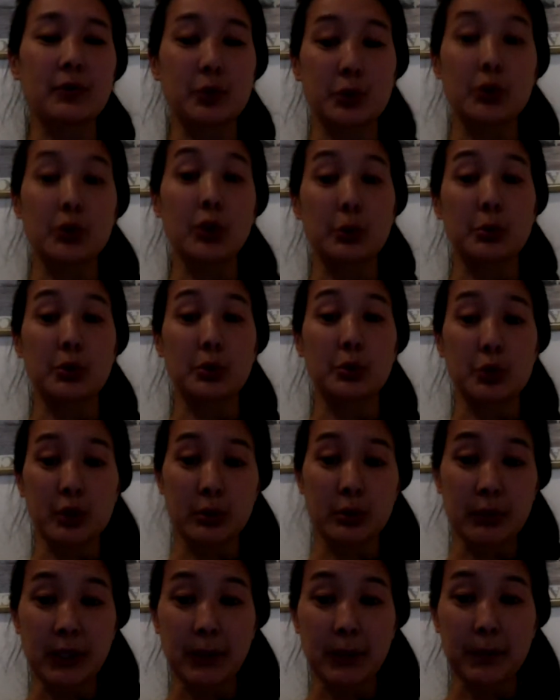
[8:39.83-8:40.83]
global
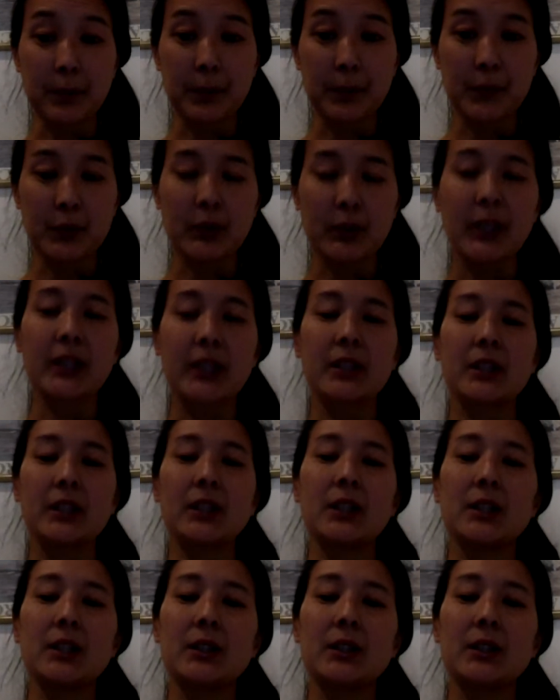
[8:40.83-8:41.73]
warming, right?